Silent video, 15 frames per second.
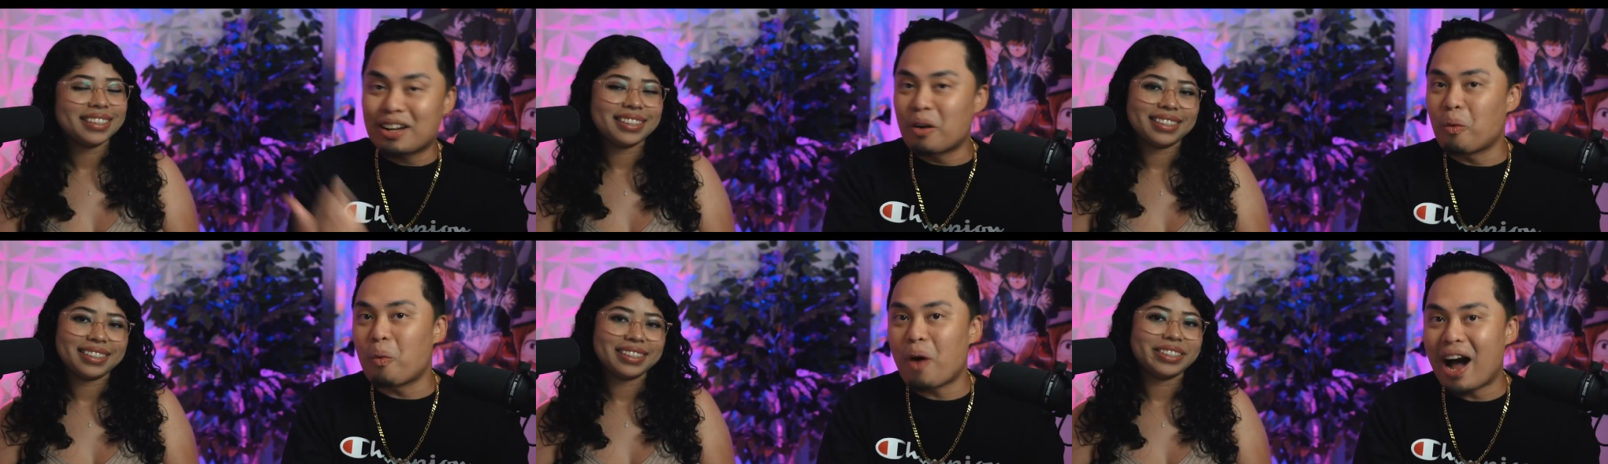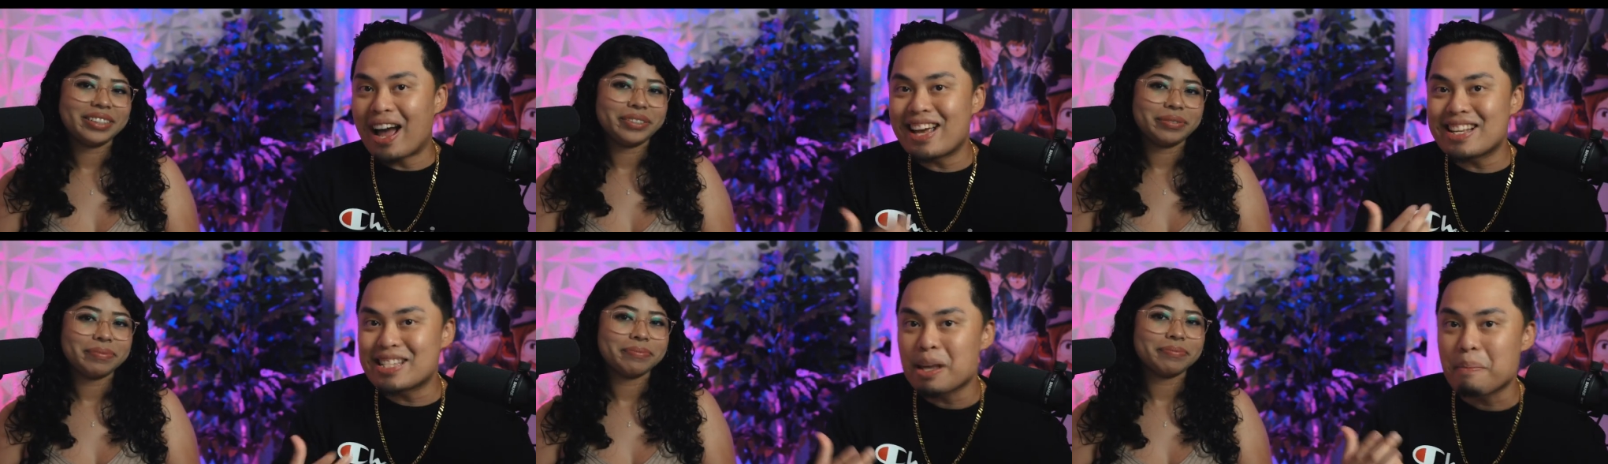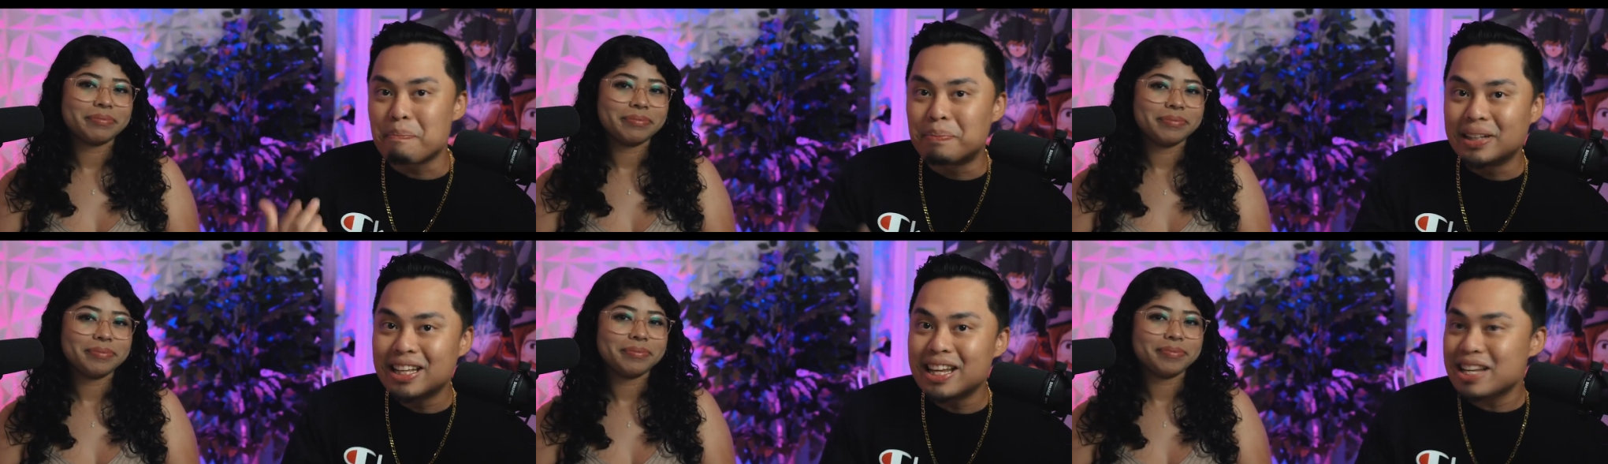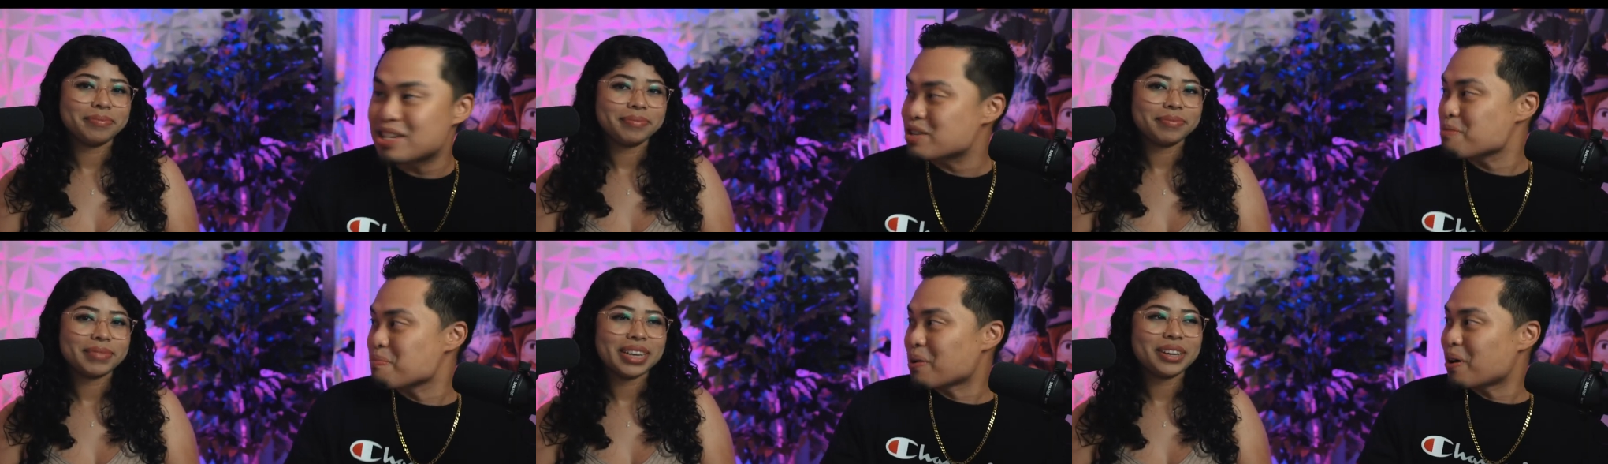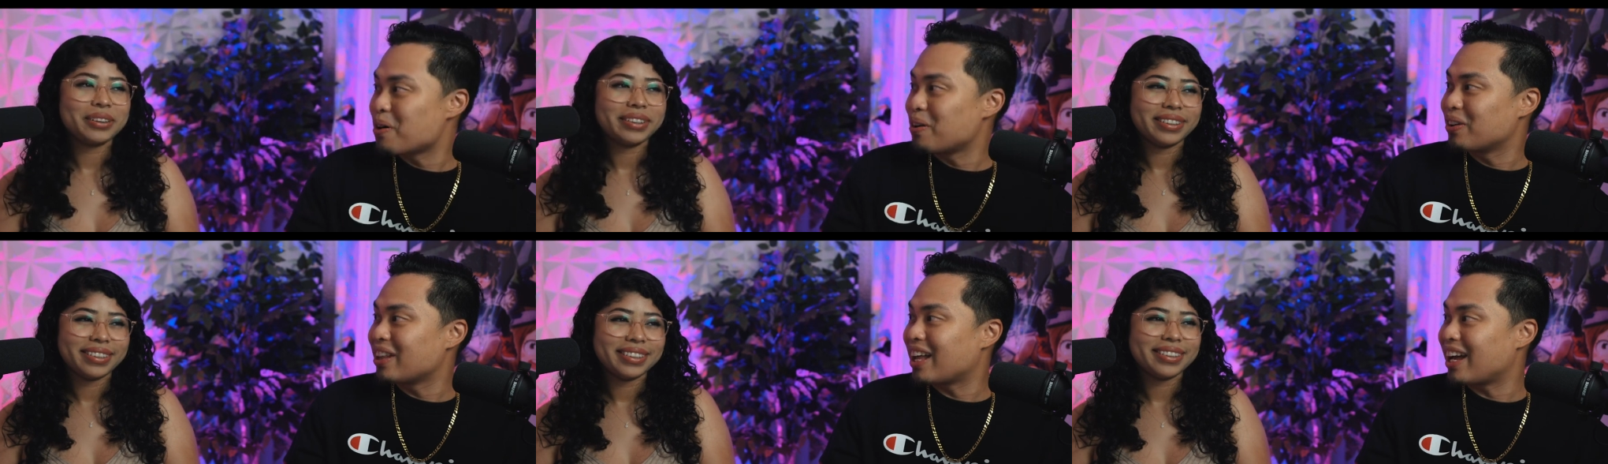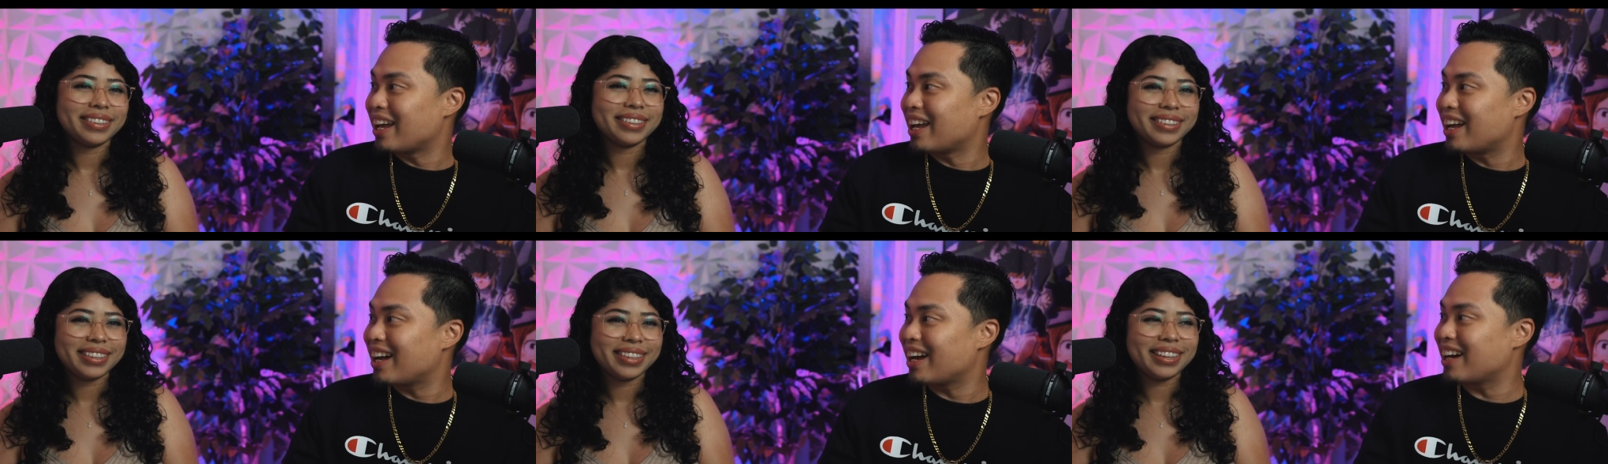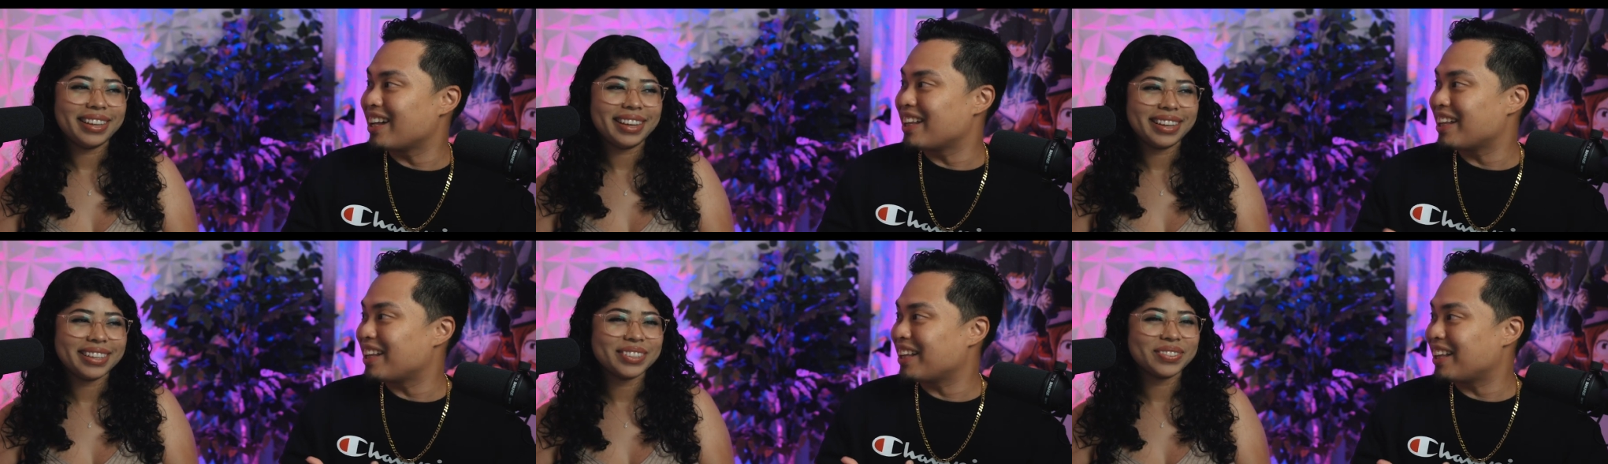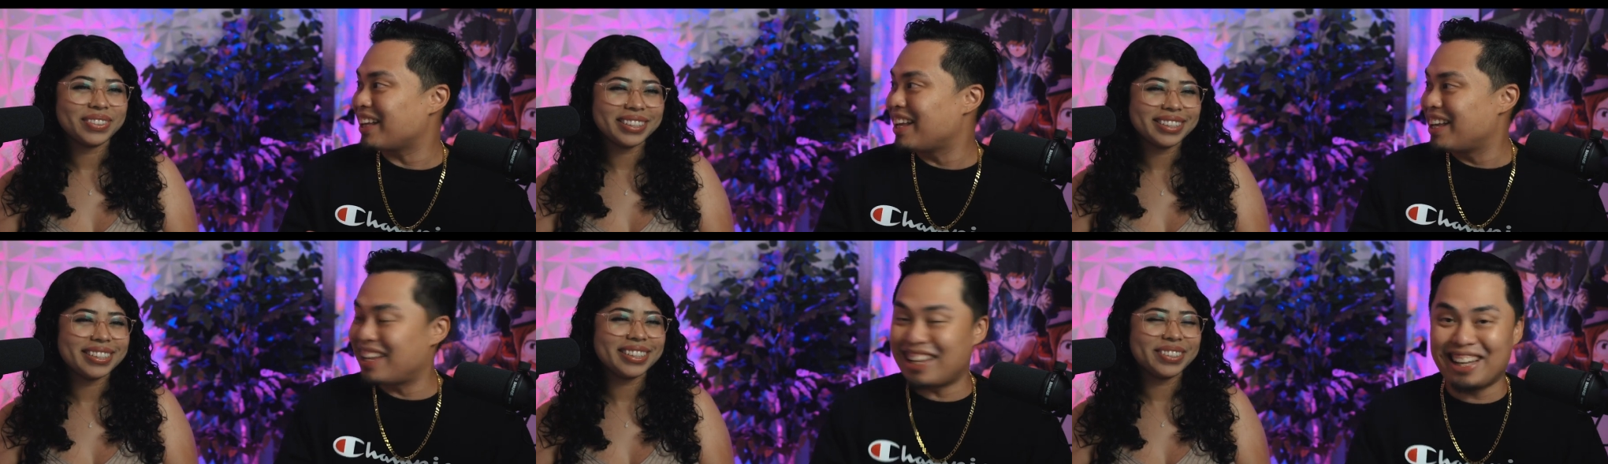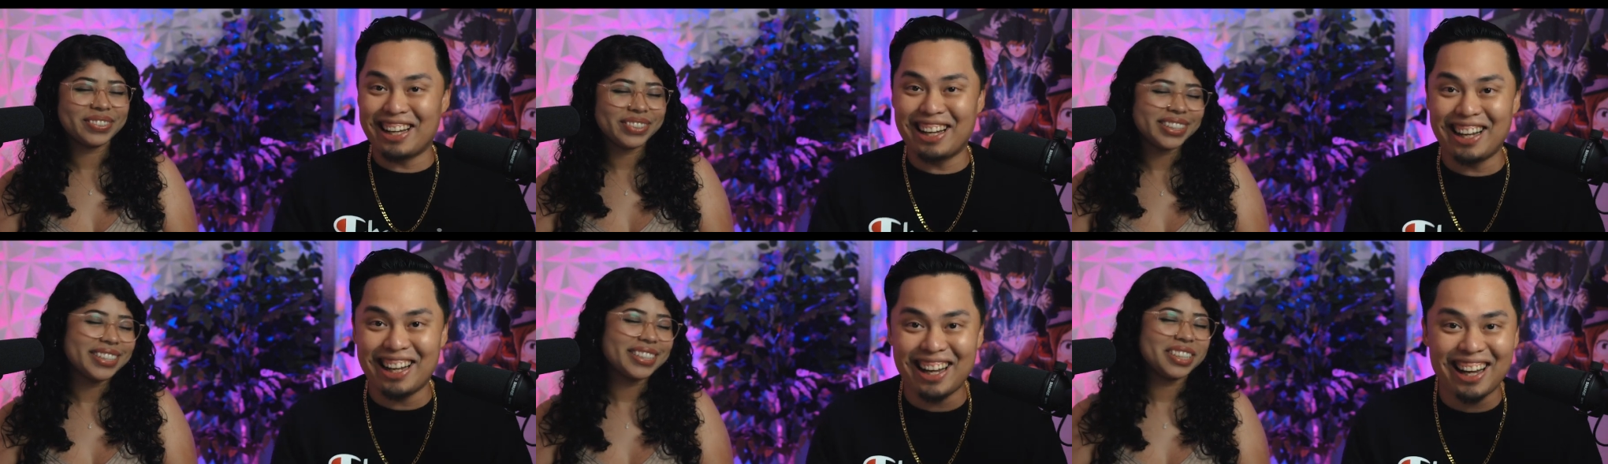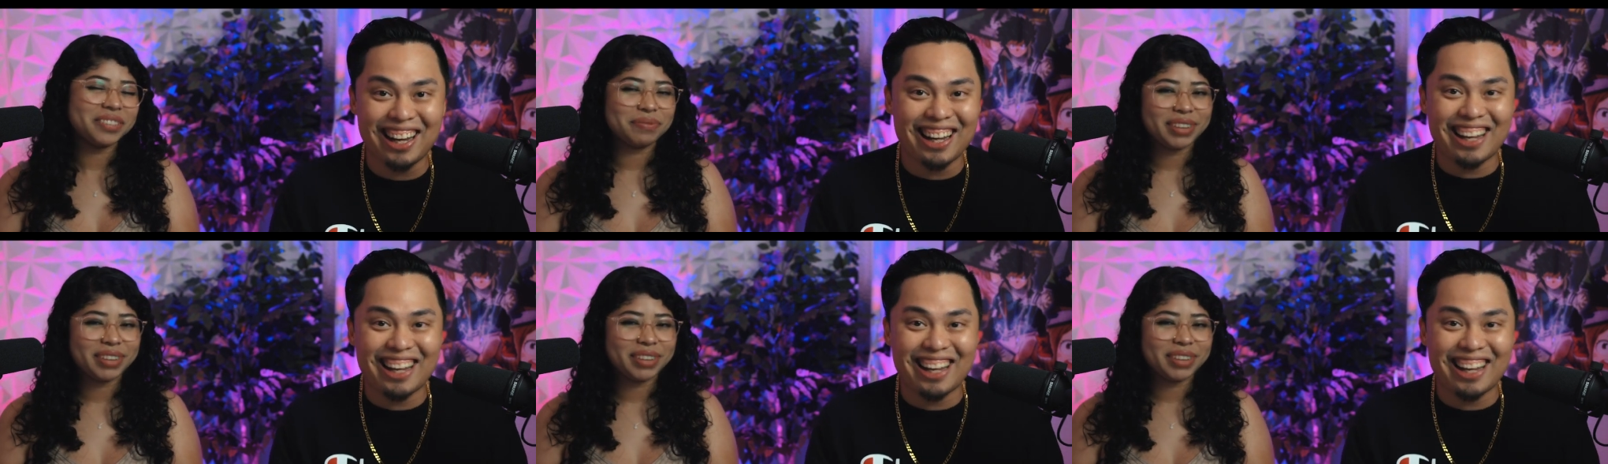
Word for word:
Speaker 1: why is it Bleach, bro? Like
Speaker 2: yes, what's the reason